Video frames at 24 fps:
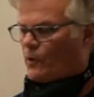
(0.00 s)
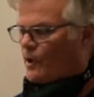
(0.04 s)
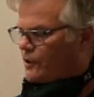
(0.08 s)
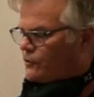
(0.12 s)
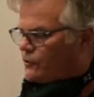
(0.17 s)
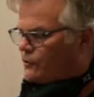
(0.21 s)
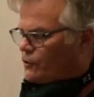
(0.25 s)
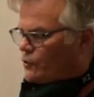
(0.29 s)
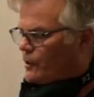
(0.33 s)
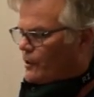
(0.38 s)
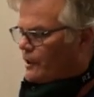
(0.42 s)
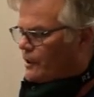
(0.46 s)

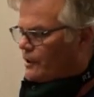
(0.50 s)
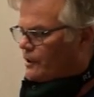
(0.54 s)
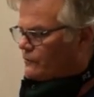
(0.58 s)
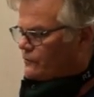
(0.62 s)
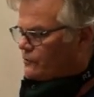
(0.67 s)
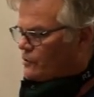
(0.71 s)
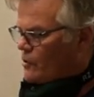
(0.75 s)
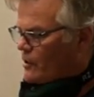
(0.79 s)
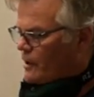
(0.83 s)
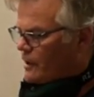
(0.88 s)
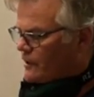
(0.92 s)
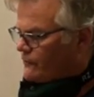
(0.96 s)
doing is
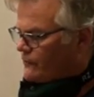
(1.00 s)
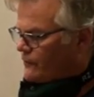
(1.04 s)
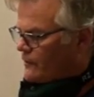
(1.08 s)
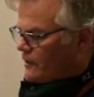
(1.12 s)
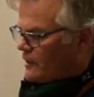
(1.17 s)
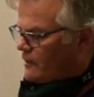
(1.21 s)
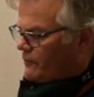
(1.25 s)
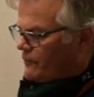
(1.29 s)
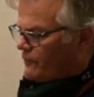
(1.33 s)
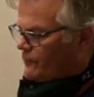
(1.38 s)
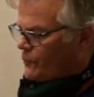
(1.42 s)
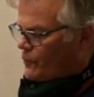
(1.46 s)
going from
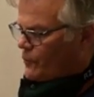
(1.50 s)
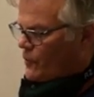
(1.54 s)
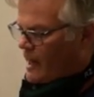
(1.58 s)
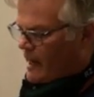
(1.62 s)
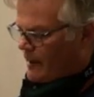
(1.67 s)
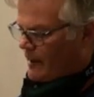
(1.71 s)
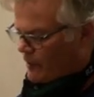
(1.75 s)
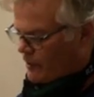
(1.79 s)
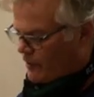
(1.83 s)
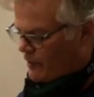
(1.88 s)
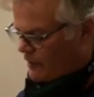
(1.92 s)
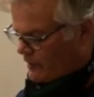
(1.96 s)
primer
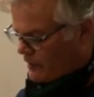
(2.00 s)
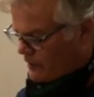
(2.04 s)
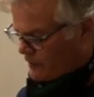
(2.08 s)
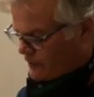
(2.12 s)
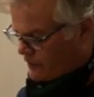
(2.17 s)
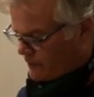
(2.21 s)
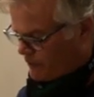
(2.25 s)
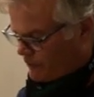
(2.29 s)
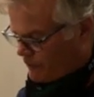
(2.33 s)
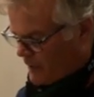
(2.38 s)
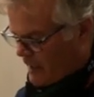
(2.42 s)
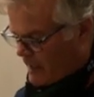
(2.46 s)
to
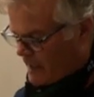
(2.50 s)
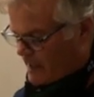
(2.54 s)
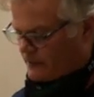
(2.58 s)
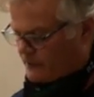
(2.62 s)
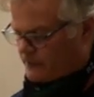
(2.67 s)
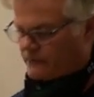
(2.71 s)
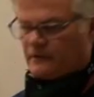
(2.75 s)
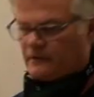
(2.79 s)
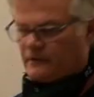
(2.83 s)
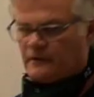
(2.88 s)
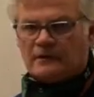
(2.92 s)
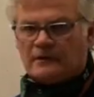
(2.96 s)
paint
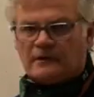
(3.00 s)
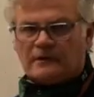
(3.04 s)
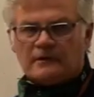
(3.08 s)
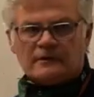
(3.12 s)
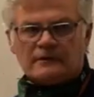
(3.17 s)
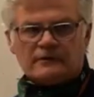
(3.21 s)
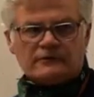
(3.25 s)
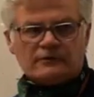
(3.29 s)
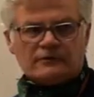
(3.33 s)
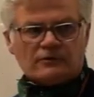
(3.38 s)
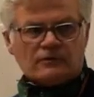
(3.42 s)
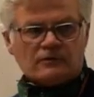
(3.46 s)

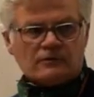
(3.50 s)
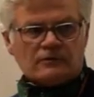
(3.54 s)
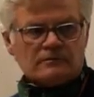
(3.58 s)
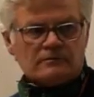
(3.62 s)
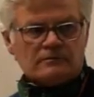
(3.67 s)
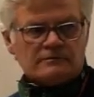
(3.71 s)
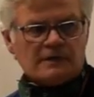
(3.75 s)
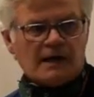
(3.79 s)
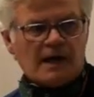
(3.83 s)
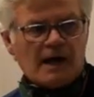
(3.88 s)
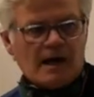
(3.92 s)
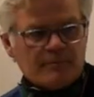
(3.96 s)
to
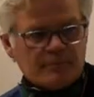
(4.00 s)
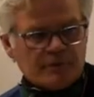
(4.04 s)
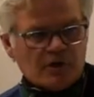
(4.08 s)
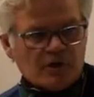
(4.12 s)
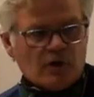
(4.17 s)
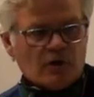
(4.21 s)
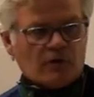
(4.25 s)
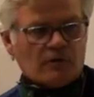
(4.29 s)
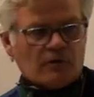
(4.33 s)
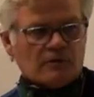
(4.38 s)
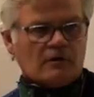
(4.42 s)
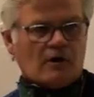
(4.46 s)
top coat
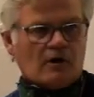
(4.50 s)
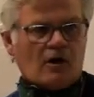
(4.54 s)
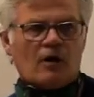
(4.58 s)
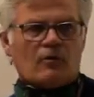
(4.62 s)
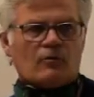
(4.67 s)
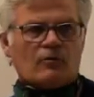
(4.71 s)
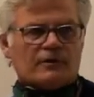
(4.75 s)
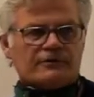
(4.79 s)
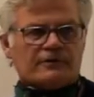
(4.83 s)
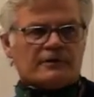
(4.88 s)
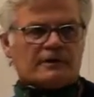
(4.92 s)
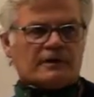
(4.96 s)
all
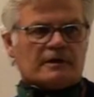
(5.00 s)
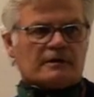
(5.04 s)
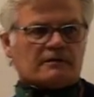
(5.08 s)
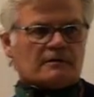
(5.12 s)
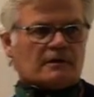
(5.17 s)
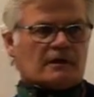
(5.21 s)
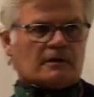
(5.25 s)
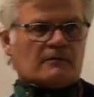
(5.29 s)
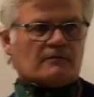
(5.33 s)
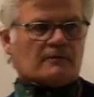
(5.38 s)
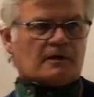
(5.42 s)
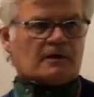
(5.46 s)
within a
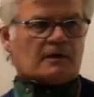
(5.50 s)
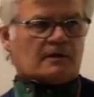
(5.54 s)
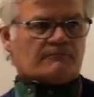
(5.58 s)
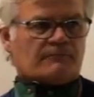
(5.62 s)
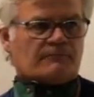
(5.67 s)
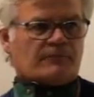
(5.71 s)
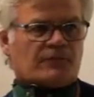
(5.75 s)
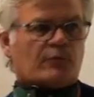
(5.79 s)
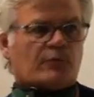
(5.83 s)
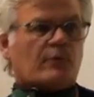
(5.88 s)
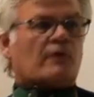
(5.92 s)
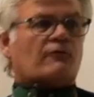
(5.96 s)
3 or
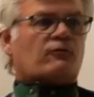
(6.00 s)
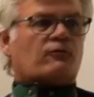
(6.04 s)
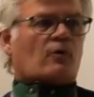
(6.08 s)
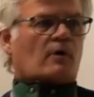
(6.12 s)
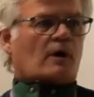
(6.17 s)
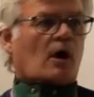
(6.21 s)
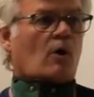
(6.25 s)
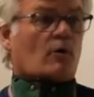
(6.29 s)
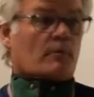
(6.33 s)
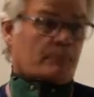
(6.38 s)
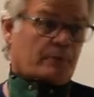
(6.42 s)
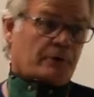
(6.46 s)
4 hour
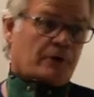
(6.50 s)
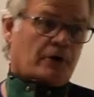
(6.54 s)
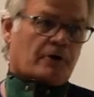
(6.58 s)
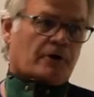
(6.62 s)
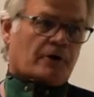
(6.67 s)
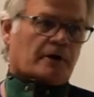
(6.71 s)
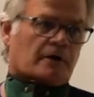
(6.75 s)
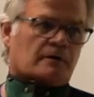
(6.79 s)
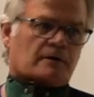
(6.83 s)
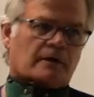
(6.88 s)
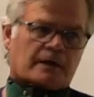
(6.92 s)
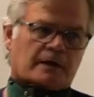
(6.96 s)
period,
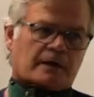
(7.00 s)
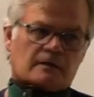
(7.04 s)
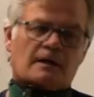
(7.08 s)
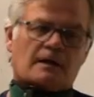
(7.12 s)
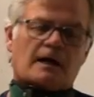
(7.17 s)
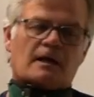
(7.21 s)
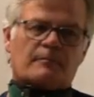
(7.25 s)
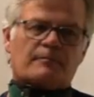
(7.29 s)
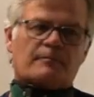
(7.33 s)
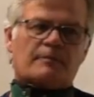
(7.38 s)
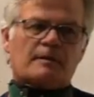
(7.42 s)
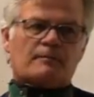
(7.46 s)
like a lot of
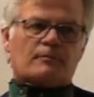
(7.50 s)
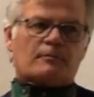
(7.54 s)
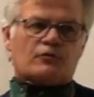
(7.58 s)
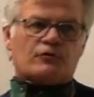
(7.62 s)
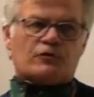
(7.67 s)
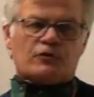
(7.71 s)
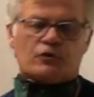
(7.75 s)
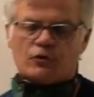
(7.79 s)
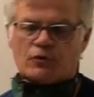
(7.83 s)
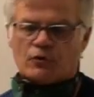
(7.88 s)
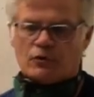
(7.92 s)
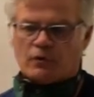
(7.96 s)
people do.
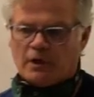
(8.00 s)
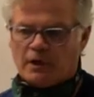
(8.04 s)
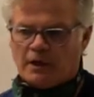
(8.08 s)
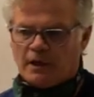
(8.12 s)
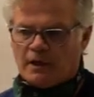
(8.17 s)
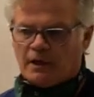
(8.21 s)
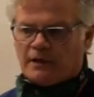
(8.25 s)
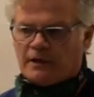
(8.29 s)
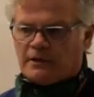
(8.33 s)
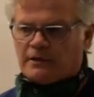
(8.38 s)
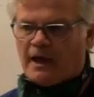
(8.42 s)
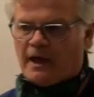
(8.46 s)
You
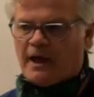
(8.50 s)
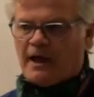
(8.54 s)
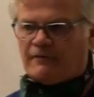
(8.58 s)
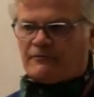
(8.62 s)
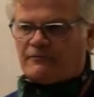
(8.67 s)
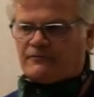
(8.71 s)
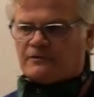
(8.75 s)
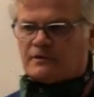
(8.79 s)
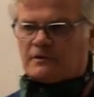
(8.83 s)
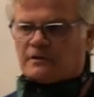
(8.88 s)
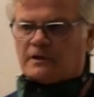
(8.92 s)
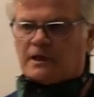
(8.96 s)
have to
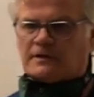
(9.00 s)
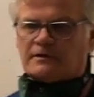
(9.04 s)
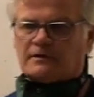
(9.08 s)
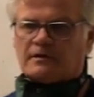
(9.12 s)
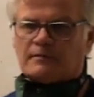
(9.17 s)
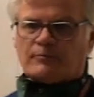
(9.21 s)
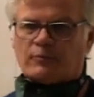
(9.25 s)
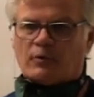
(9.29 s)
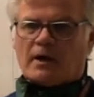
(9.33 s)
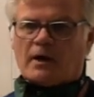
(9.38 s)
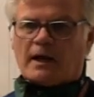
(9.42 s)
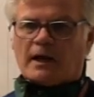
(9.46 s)
let the
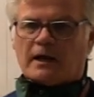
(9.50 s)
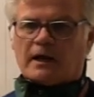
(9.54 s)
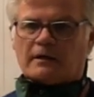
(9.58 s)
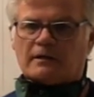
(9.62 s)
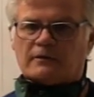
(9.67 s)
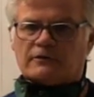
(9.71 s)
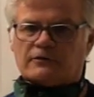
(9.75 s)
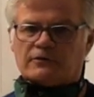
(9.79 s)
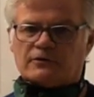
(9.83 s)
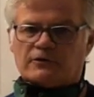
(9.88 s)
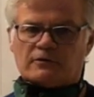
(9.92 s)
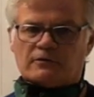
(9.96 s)
product
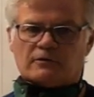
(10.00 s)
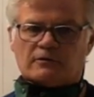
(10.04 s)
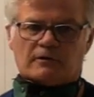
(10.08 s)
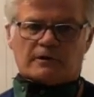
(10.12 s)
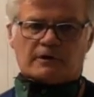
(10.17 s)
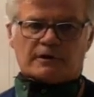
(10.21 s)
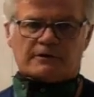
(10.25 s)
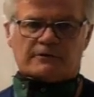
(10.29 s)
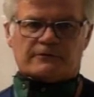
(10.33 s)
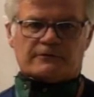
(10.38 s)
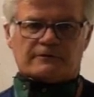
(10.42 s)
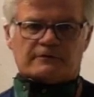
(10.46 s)
do what it's
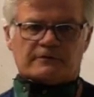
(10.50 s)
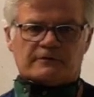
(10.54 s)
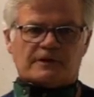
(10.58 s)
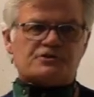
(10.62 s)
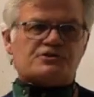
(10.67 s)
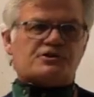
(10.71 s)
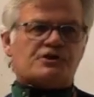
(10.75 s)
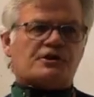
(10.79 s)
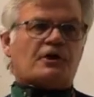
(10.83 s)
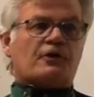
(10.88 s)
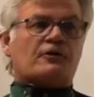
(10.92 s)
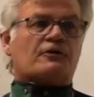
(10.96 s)

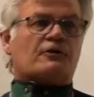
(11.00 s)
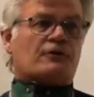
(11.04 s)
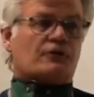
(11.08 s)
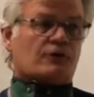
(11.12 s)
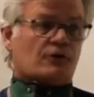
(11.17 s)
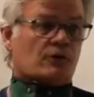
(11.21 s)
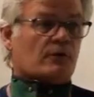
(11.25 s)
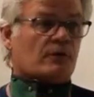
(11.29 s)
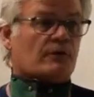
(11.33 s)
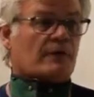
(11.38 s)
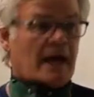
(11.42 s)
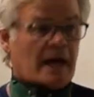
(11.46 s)
engineered to do, and
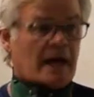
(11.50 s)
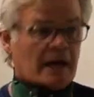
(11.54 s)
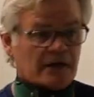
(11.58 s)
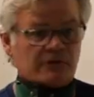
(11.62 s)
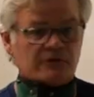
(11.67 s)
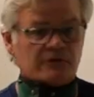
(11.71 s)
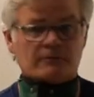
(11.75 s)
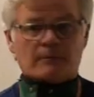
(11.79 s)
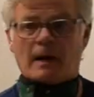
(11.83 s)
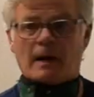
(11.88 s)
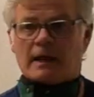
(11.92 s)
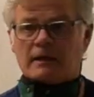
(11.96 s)
that is by
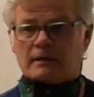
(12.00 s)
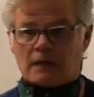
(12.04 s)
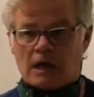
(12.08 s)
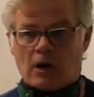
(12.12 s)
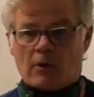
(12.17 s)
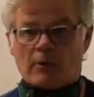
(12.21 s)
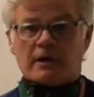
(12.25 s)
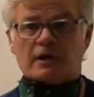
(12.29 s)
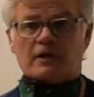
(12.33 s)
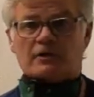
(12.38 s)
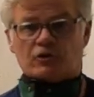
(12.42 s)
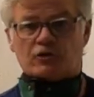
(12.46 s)
allowing it
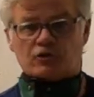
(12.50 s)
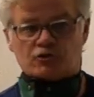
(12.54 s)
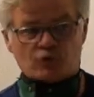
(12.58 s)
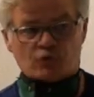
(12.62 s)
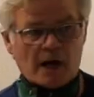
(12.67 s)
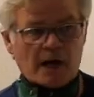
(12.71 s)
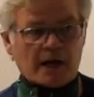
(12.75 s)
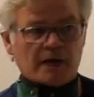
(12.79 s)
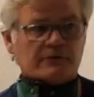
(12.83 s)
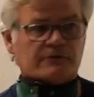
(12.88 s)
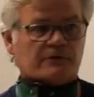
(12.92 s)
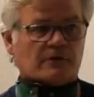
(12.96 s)
to dry
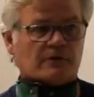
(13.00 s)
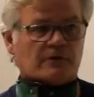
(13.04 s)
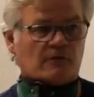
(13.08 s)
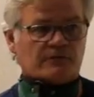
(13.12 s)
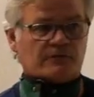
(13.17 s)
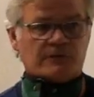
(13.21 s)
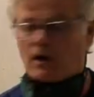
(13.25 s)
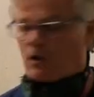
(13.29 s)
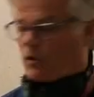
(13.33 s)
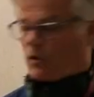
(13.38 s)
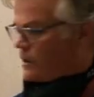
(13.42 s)
itself out.